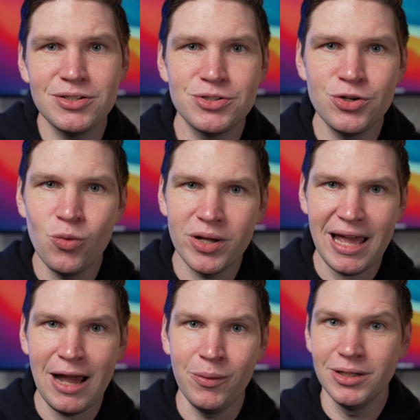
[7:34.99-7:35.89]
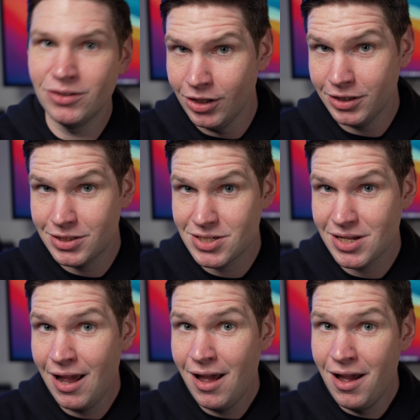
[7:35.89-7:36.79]
to do with how it looks,
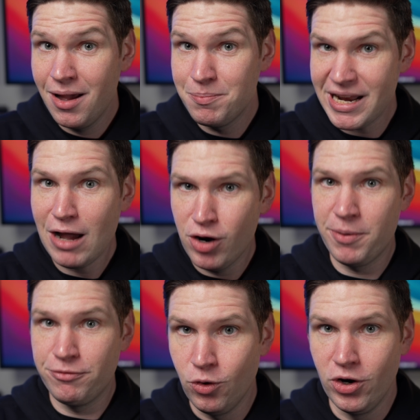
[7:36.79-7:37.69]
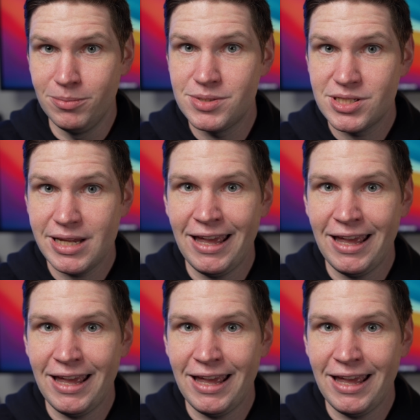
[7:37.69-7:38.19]
but how it performs.